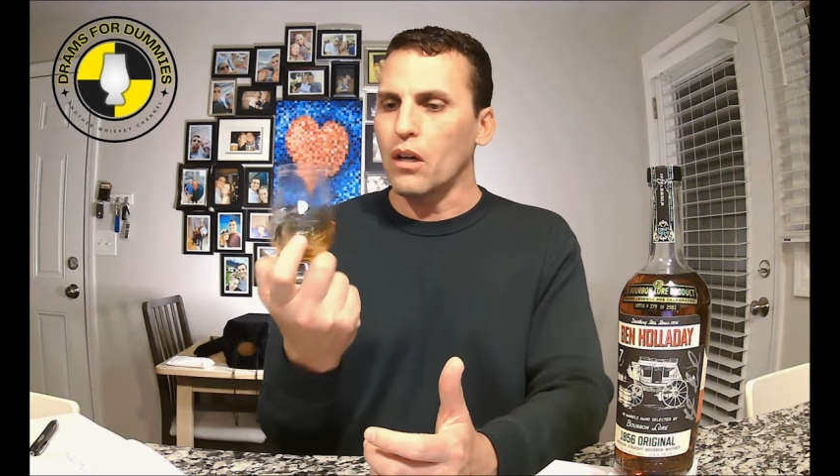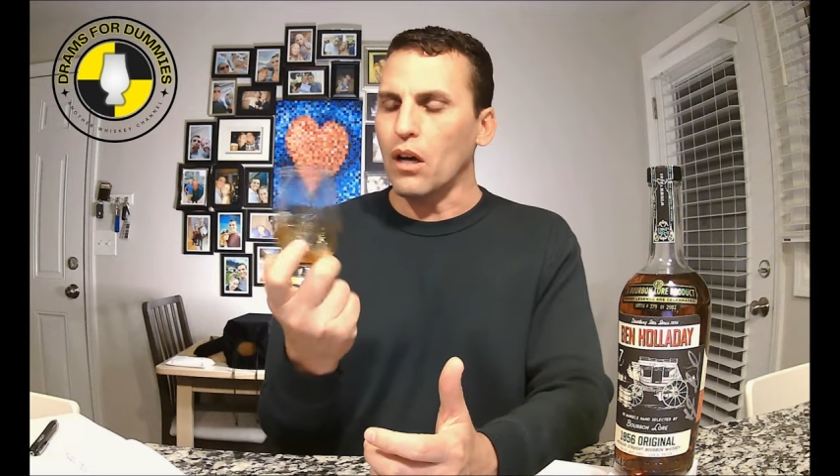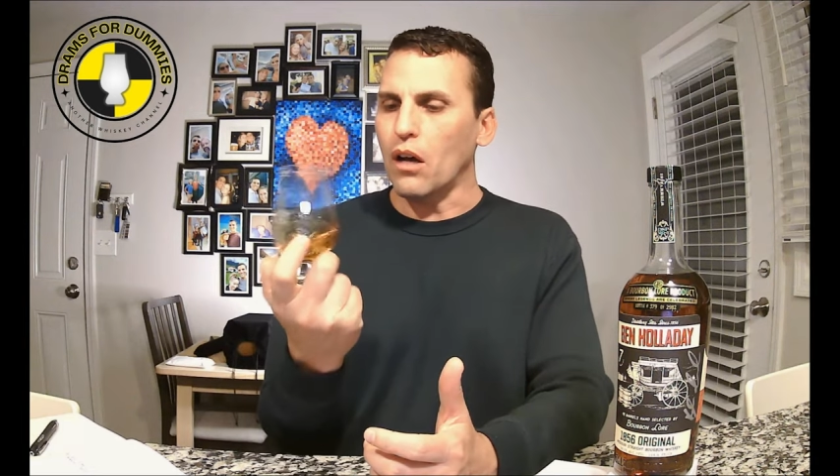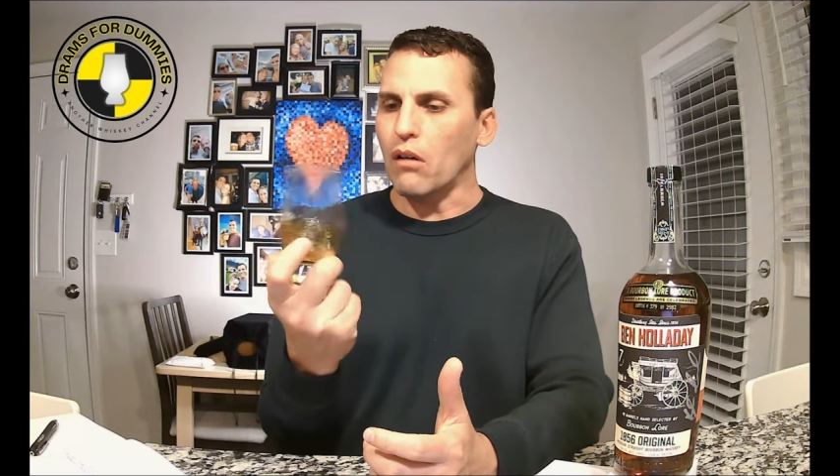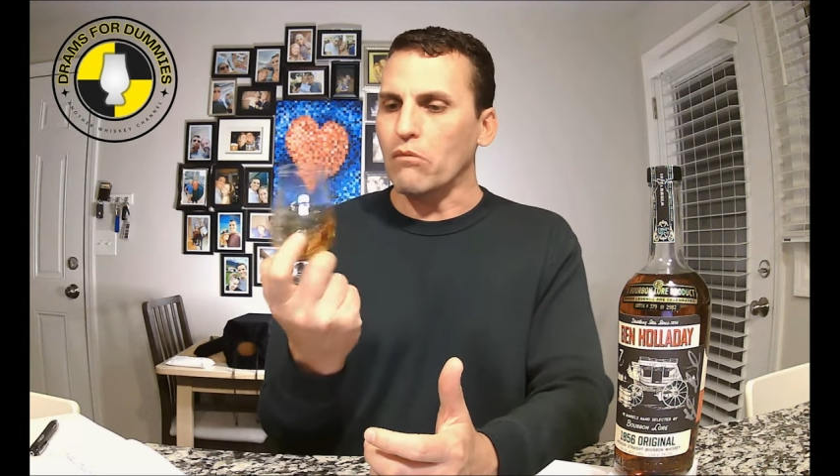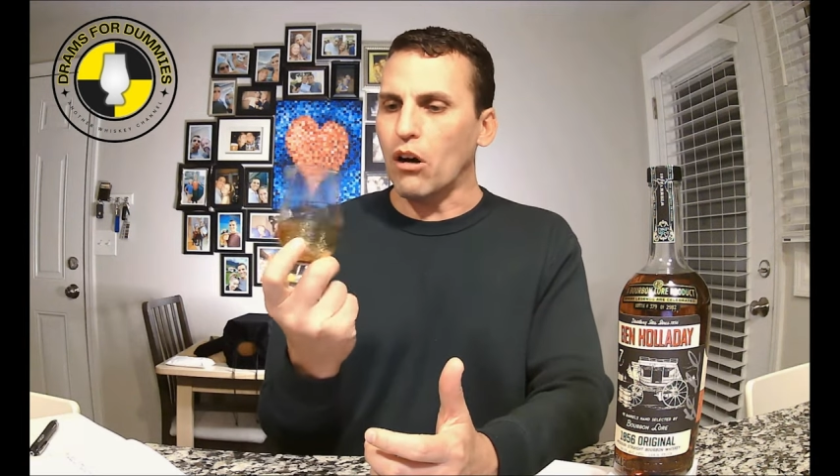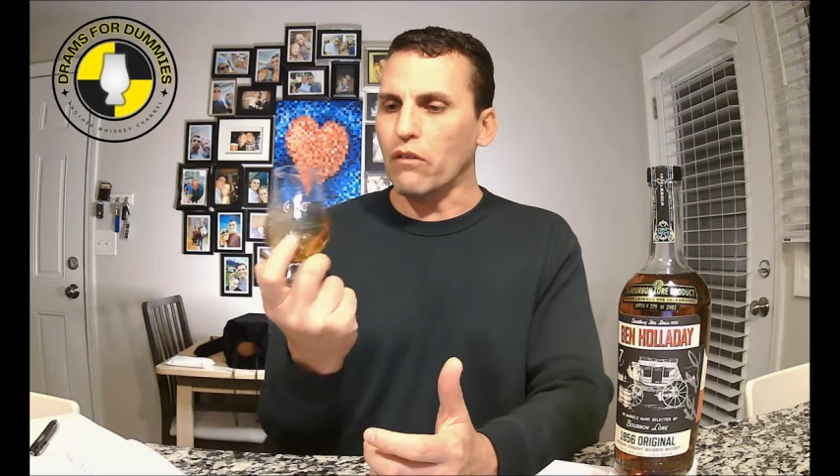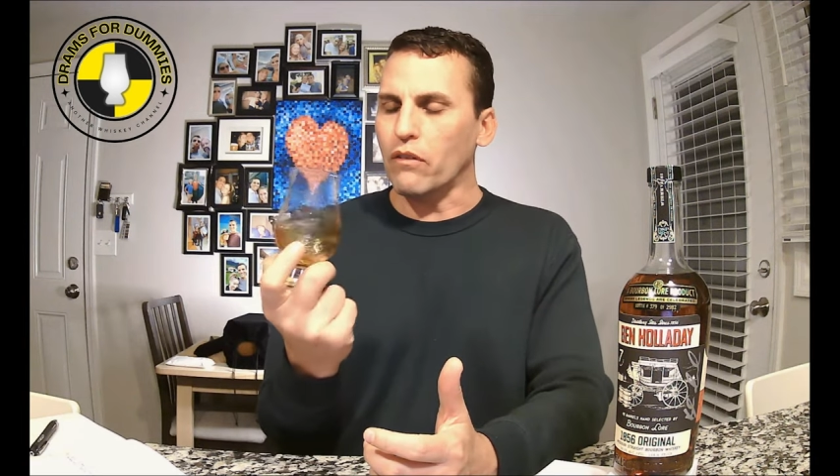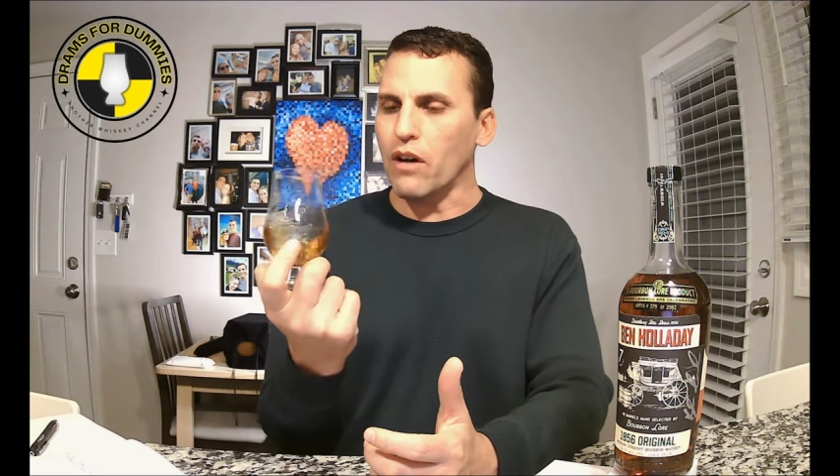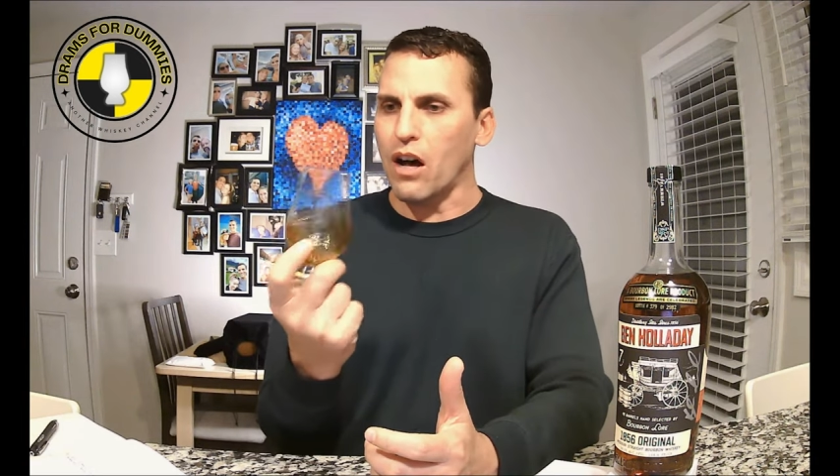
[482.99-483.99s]
um,
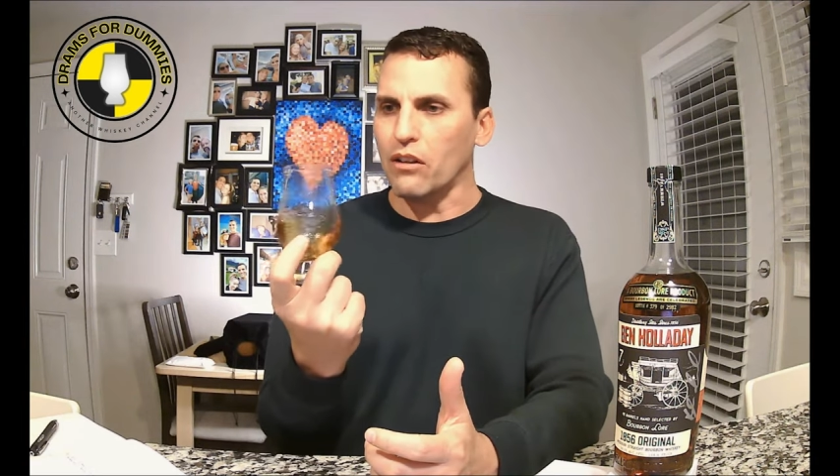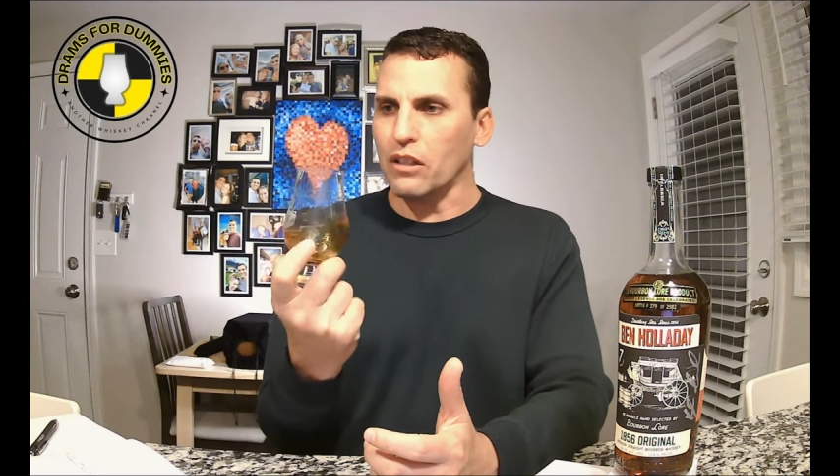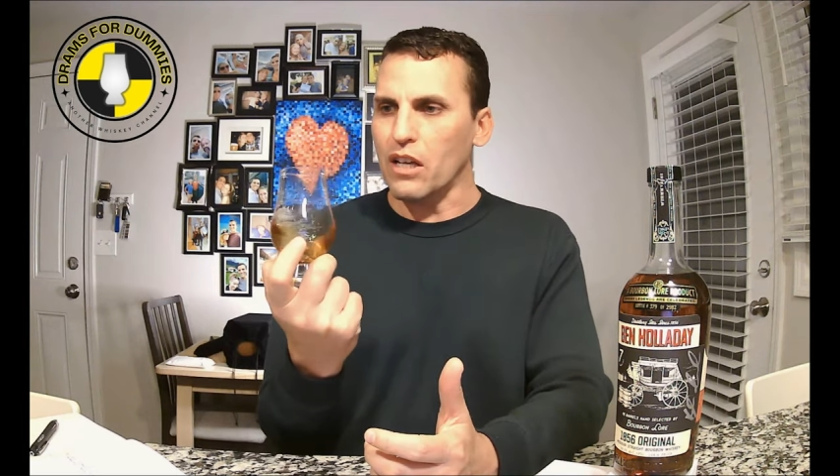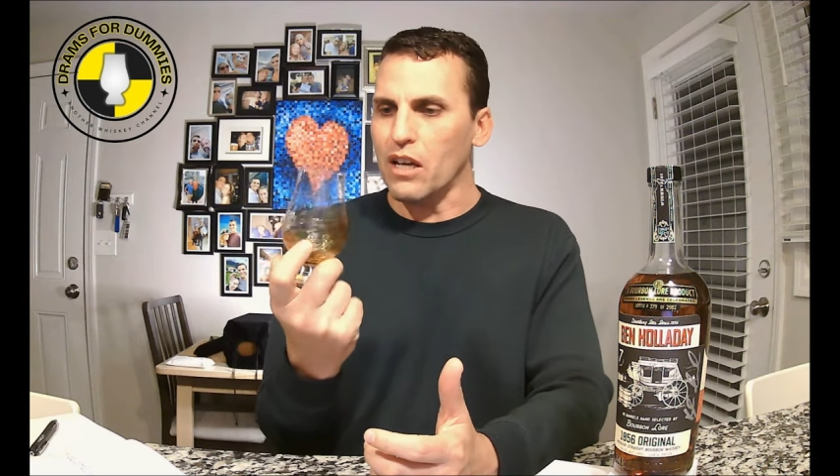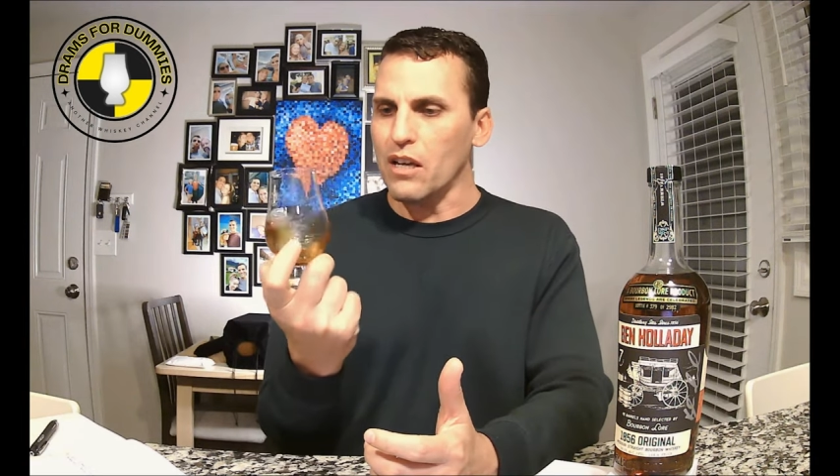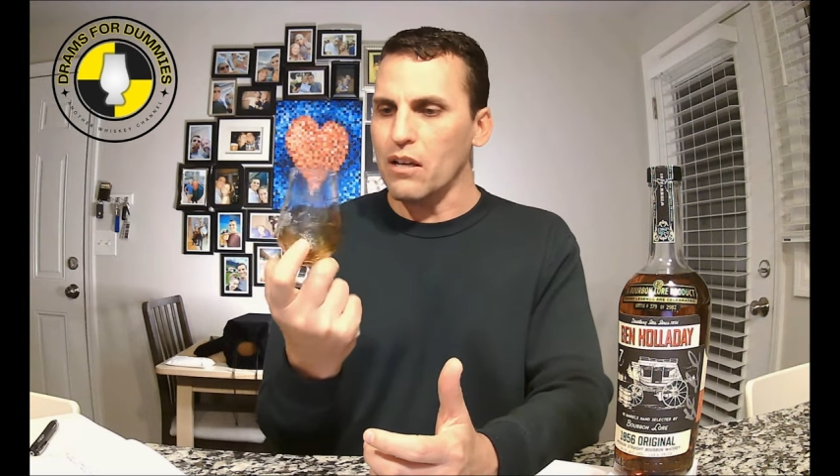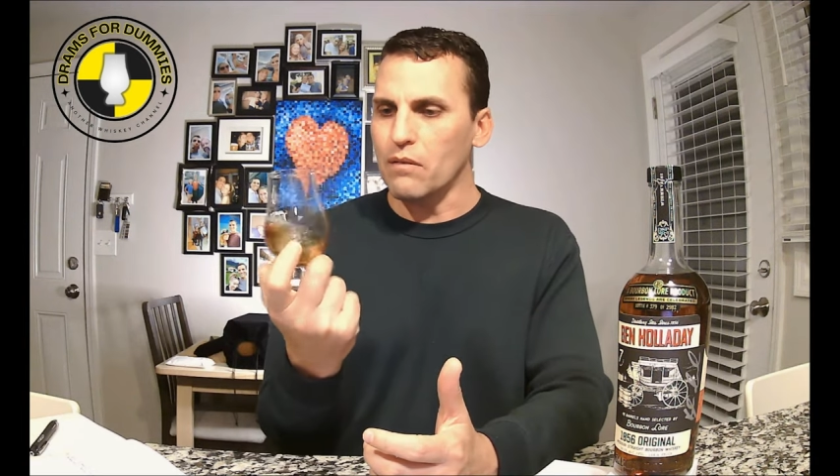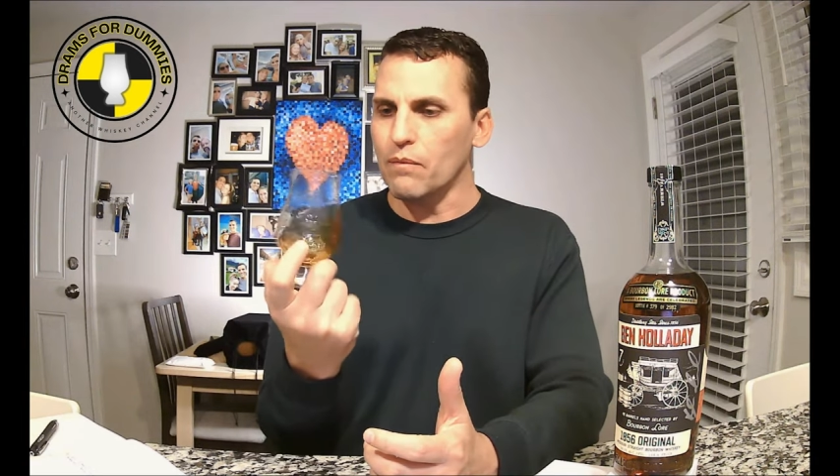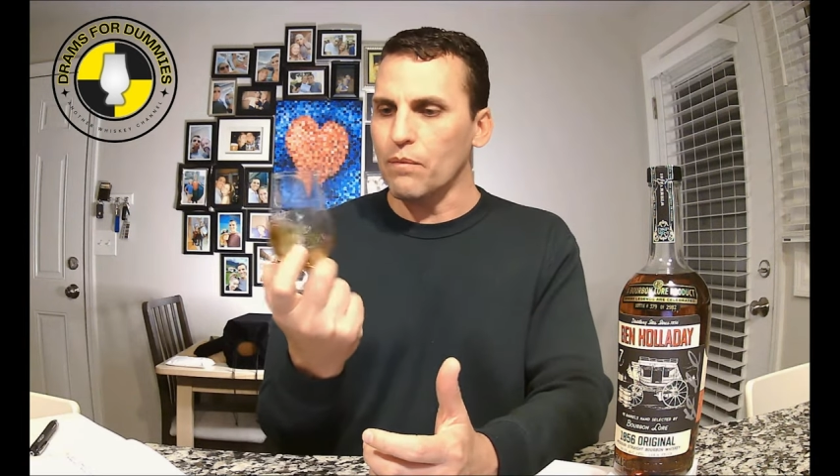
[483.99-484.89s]
off of Holladay.